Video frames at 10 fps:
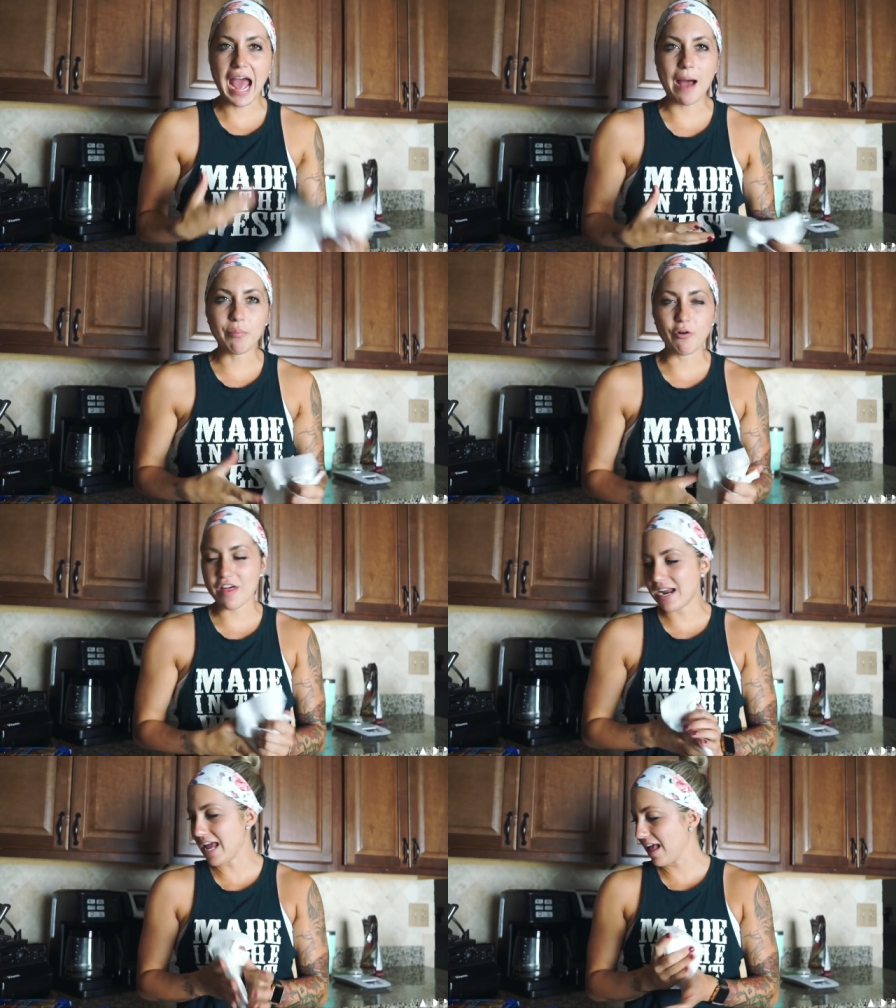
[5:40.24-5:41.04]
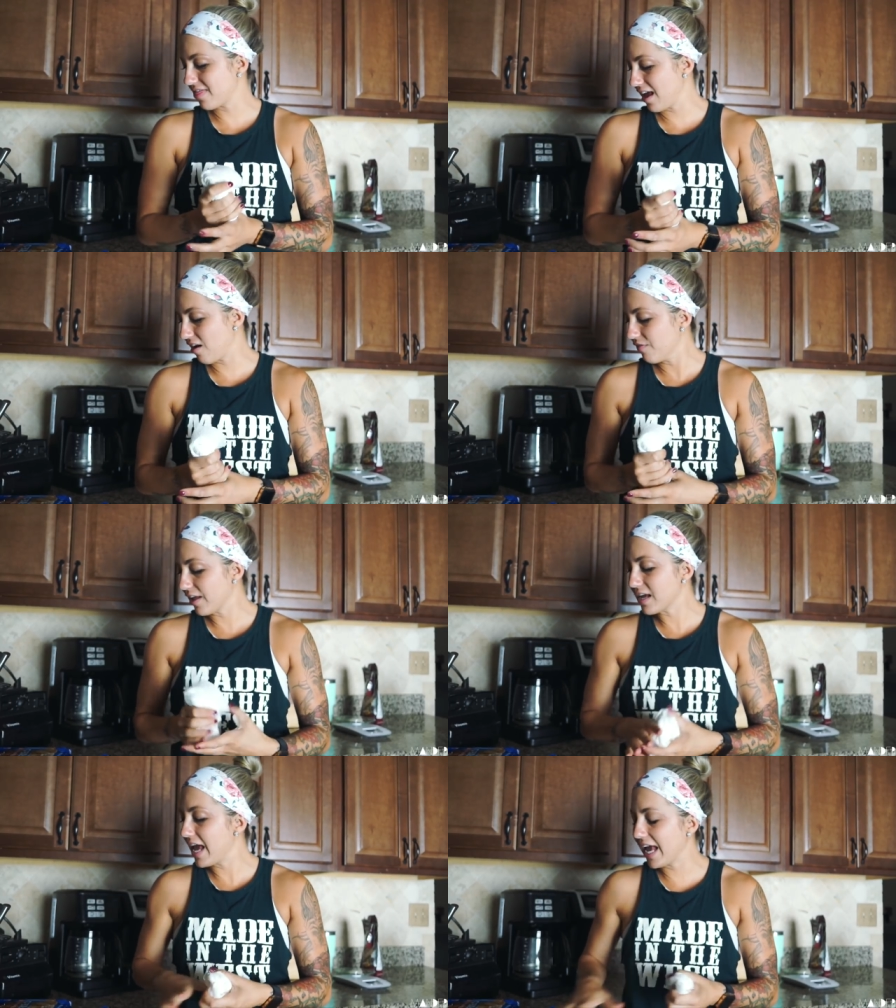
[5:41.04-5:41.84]
apple that I can't think of,
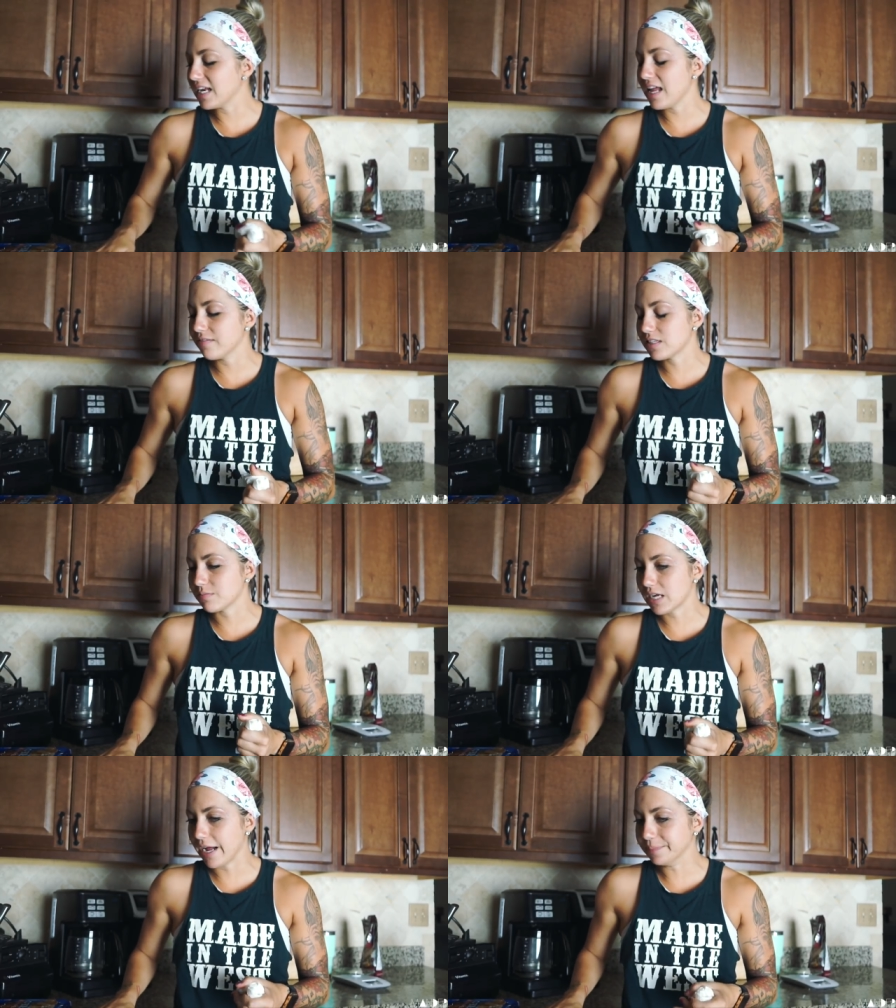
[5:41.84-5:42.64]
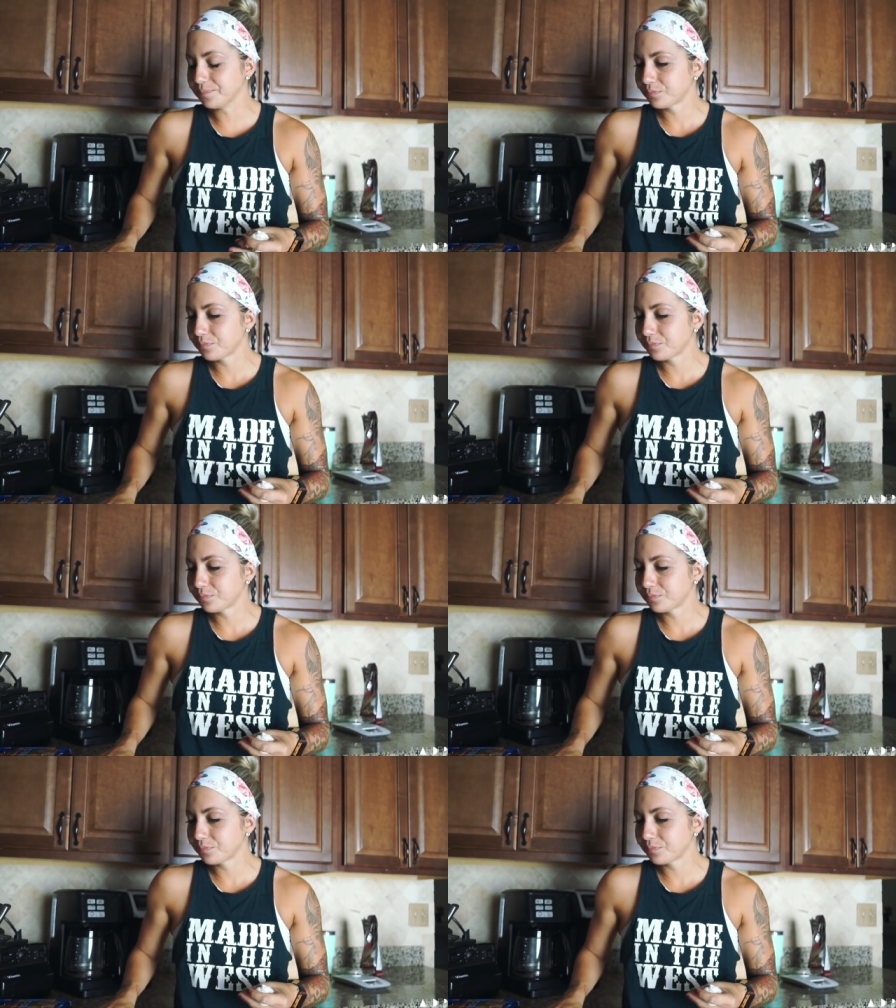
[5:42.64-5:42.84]
like a candy of some type.